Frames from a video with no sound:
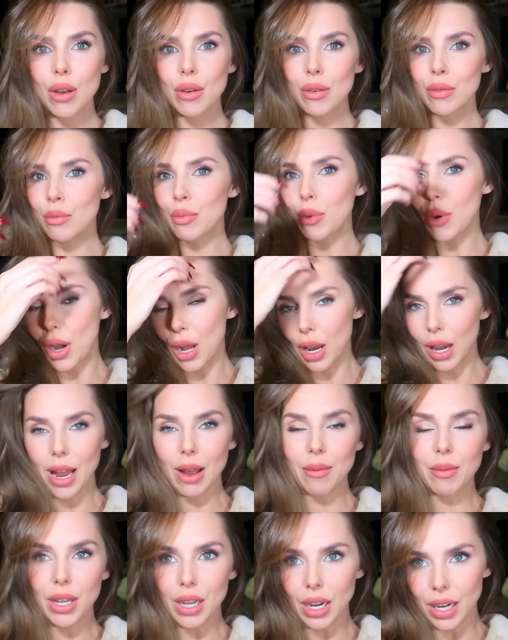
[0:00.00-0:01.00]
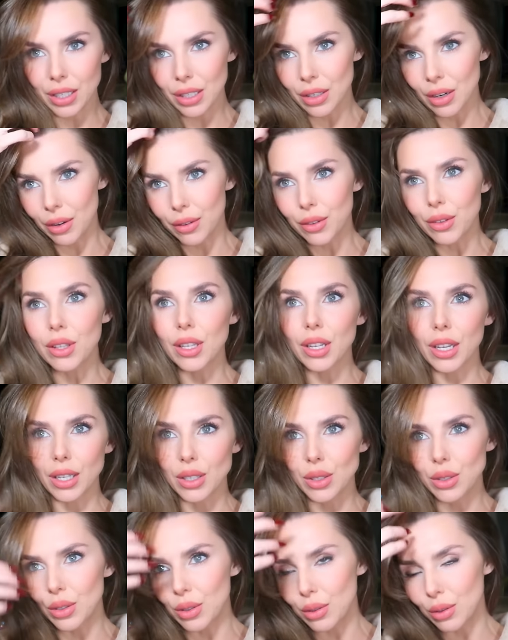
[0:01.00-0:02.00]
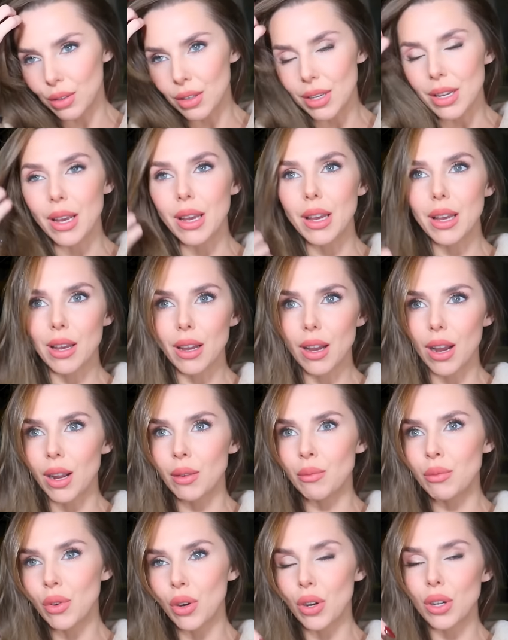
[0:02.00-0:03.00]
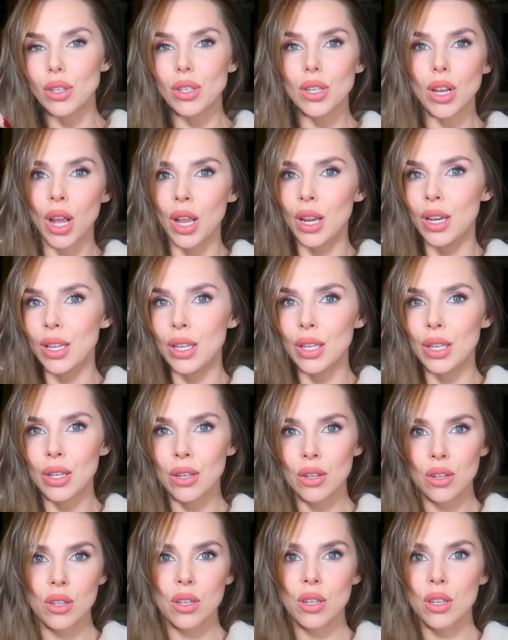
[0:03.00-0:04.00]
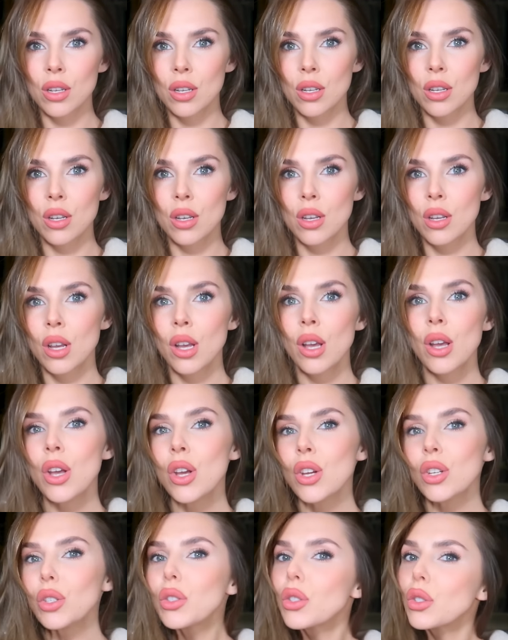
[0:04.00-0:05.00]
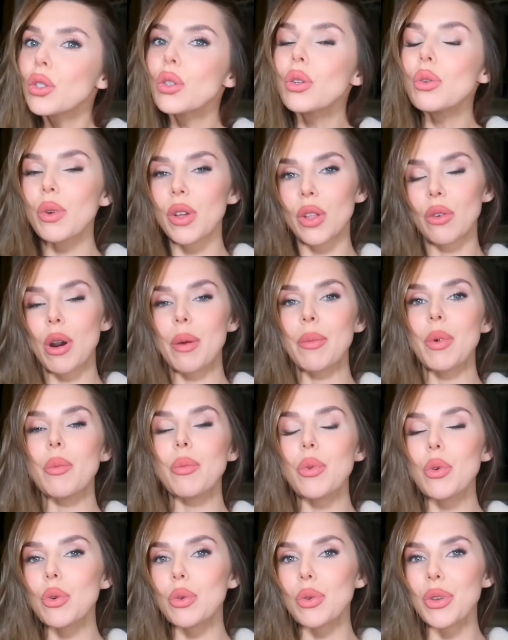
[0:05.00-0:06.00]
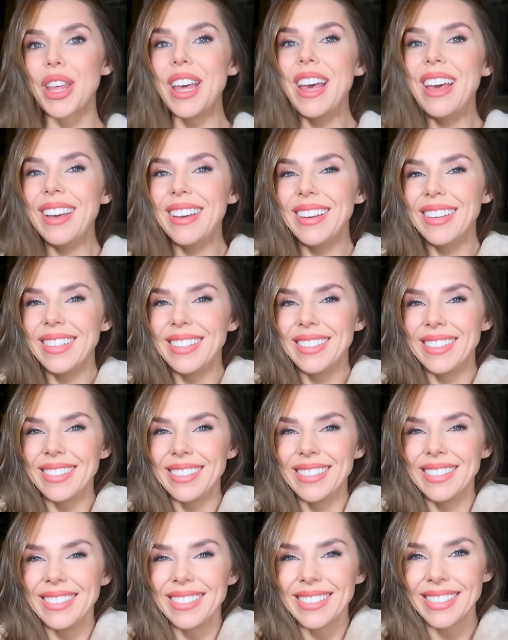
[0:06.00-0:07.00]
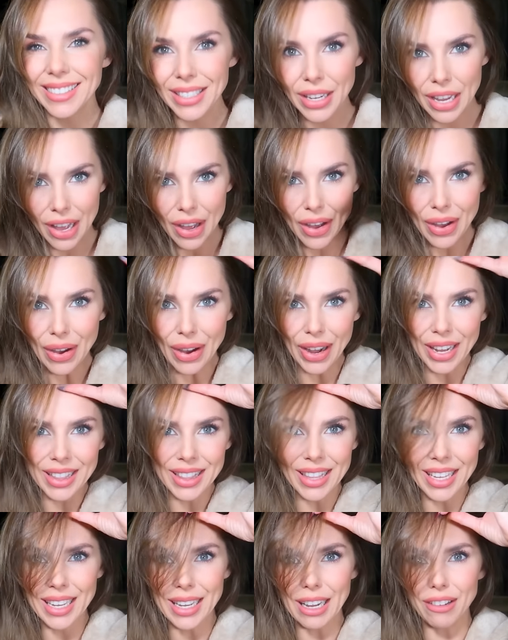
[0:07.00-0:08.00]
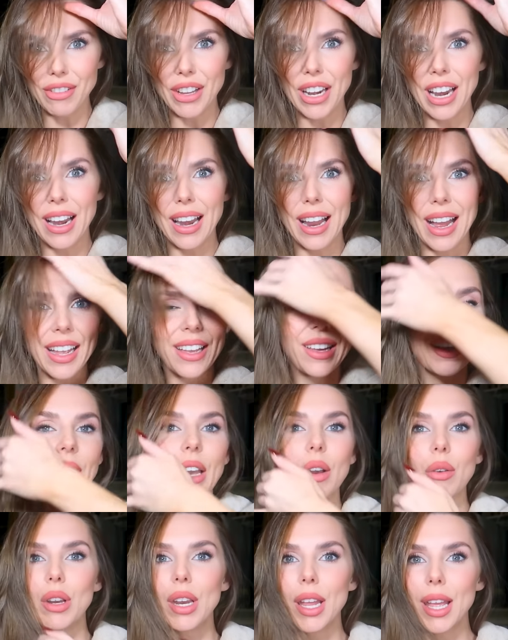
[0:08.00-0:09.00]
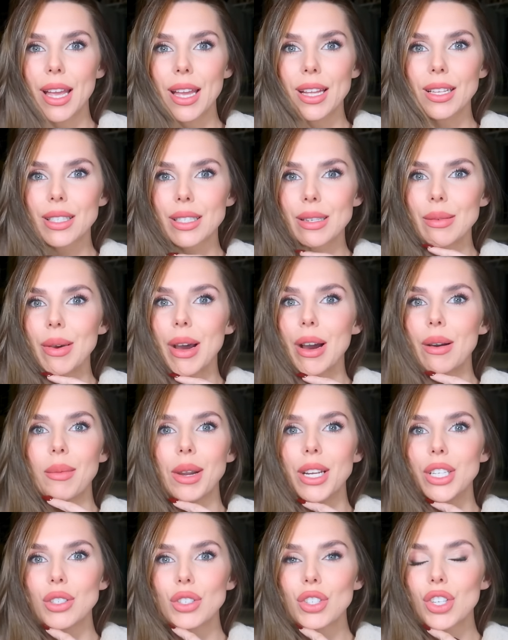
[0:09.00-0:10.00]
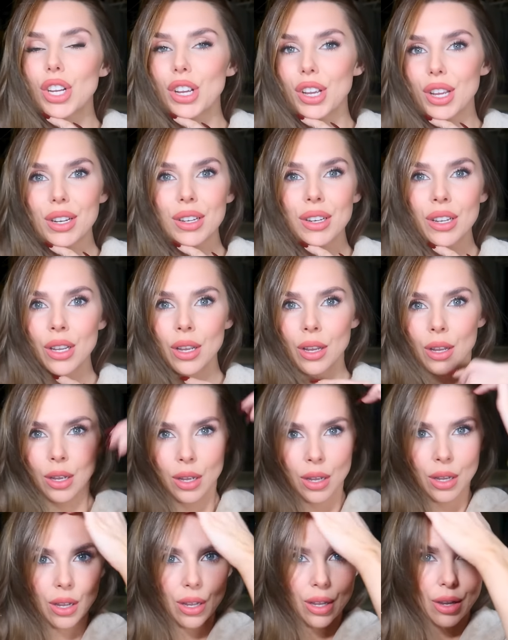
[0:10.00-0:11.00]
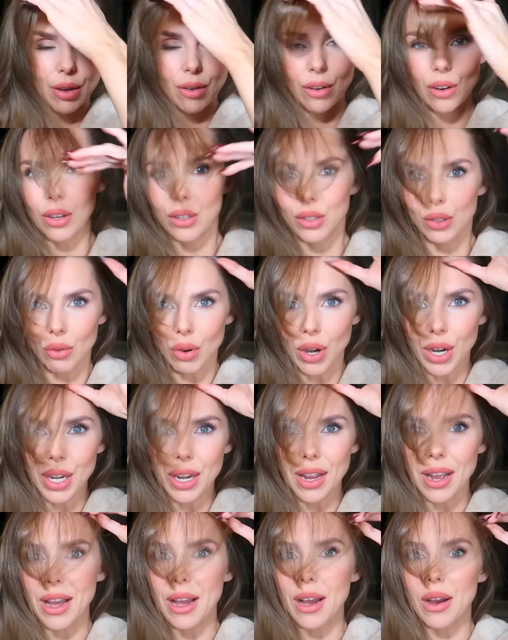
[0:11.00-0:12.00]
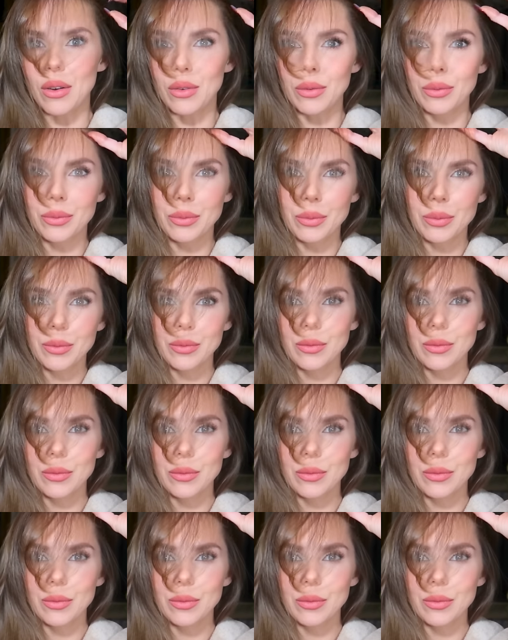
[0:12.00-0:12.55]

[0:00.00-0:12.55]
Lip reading: But let me guys know if you think I suit it. I'm not entirely sure whether I'm on board with it. I think I'm gonna like it when it hits about my chin. Because right now,